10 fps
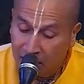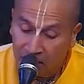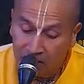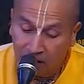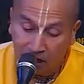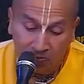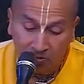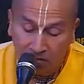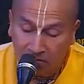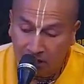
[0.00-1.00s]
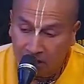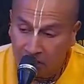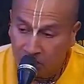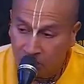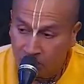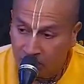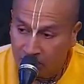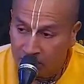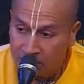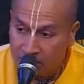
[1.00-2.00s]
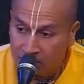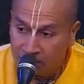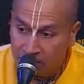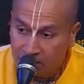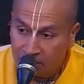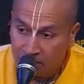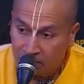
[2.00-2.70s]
Athapi me durbhagasya